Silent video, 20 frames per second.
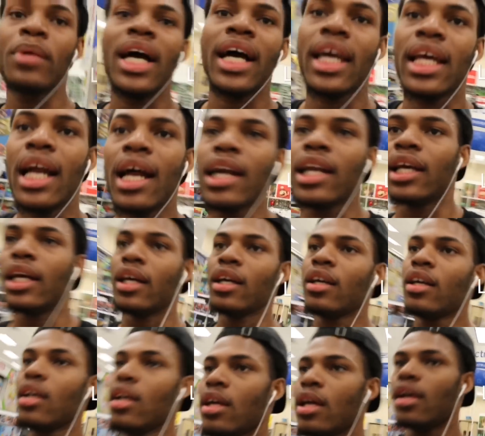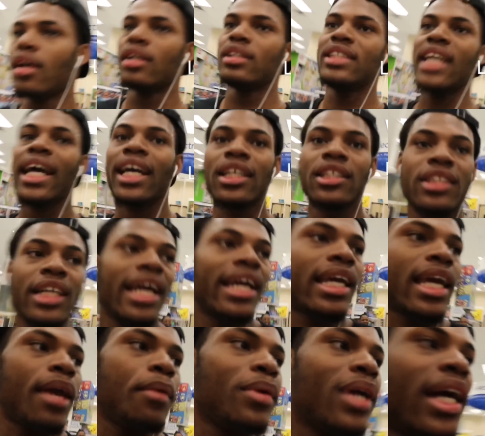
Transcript: We gotta get out of here. Jackie Chan came.